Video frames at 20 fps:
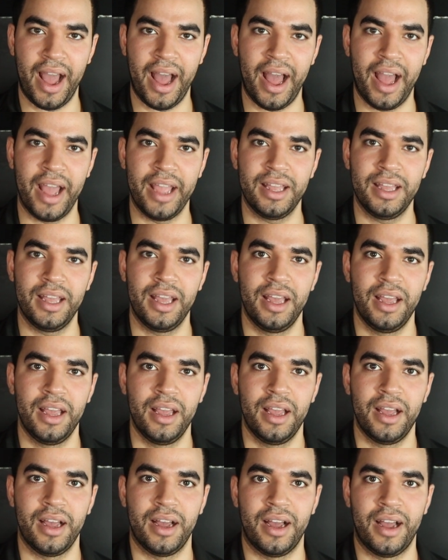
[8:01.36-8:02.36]
I
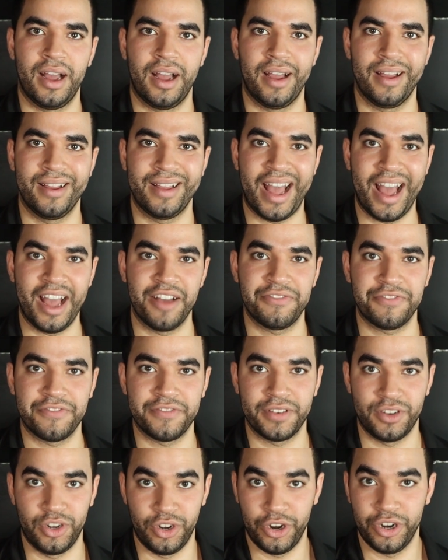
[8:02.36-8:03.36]
have
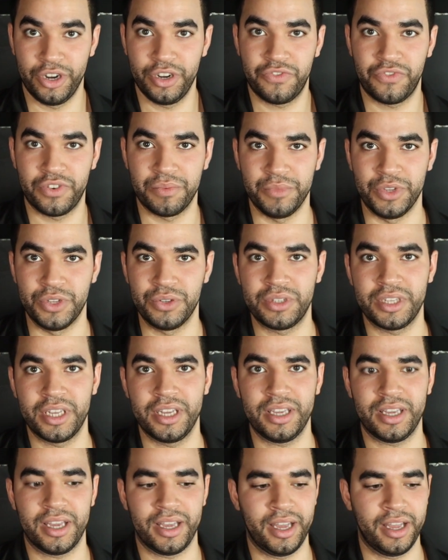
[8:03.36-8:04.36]
learned from
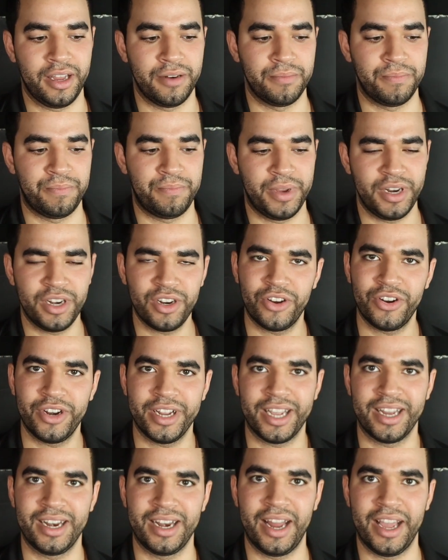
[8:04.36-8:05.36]
music and been
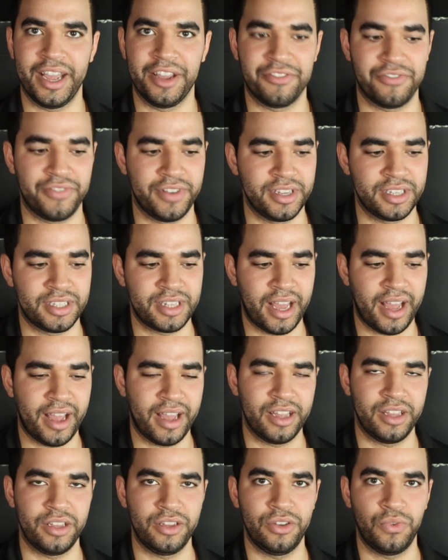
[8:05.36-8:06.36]
learning in life, is
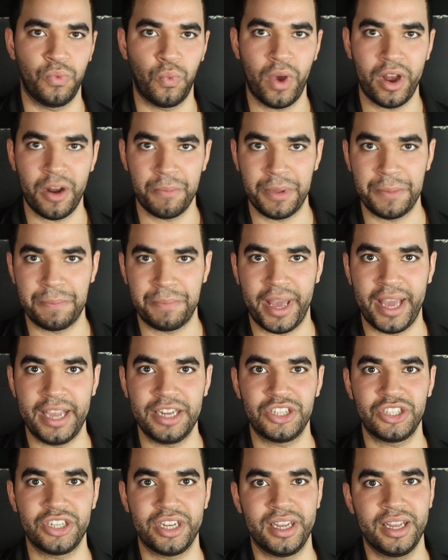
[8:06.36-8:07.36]
that you want to be
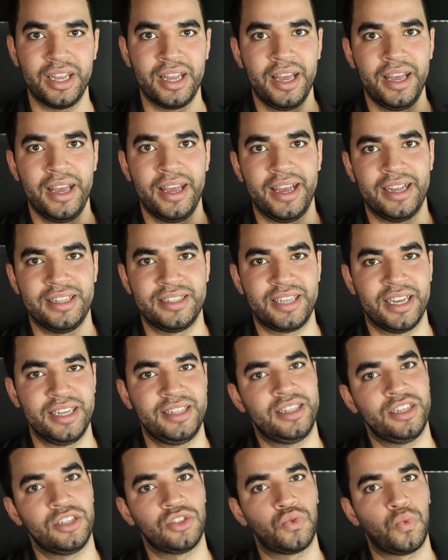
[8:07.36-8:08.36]
patient and
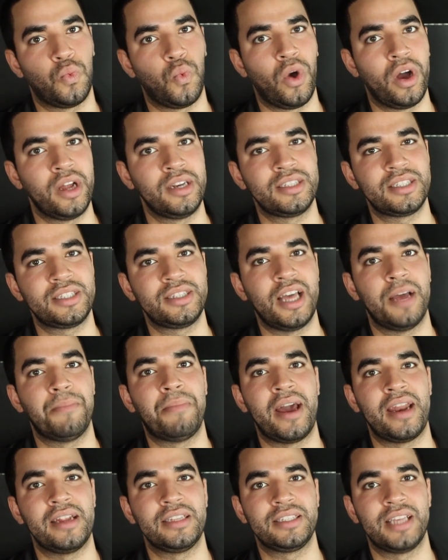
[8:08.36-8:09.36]
take things one
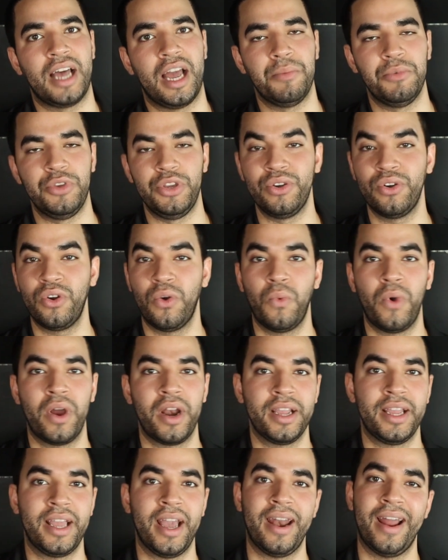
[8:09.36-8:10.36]
step at a time. You don't
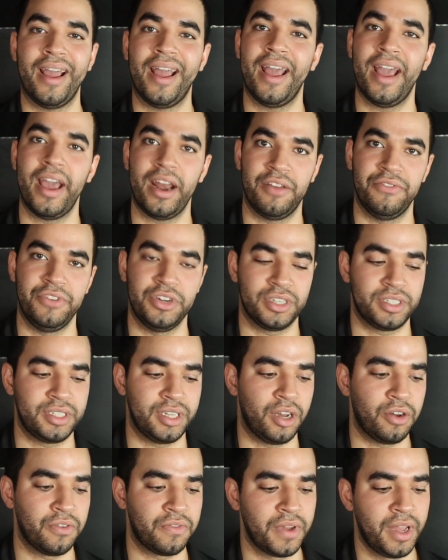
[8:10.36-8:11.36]
want to get ahead of
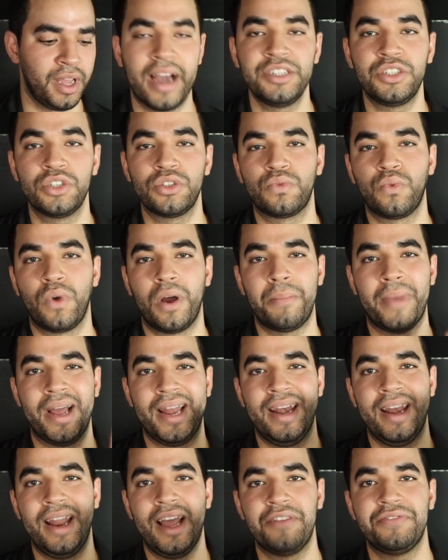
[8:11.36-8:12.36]
yourself. I just want my
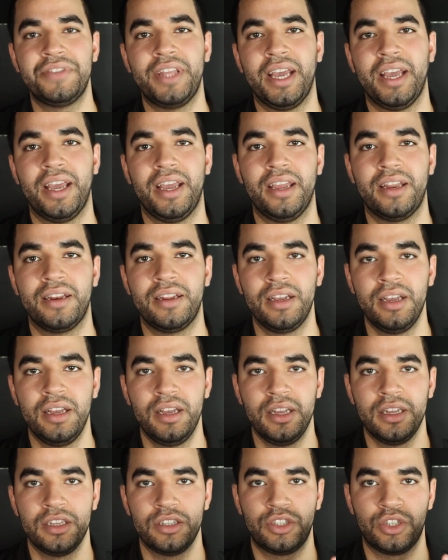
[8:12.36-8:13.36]
left hand
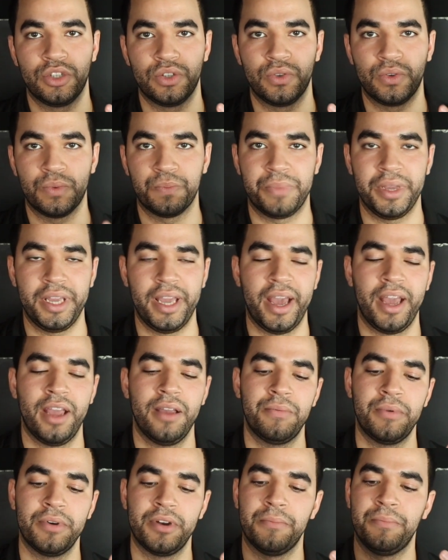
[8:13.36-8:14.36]
to be
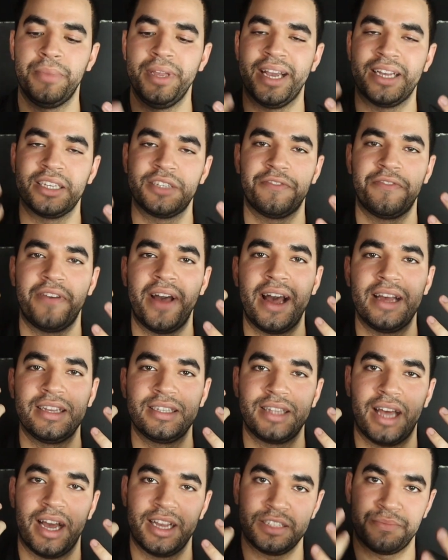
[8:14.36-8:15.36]
able to be as
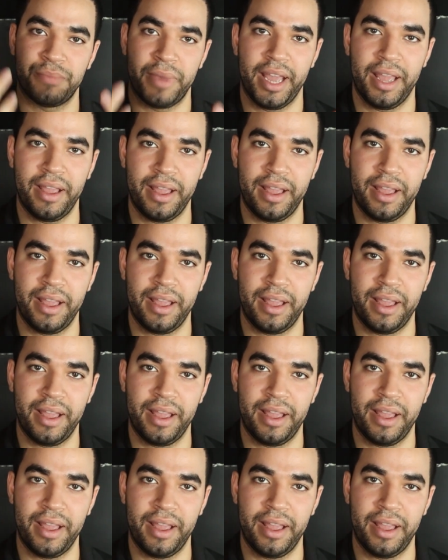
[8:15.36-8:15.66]
fast as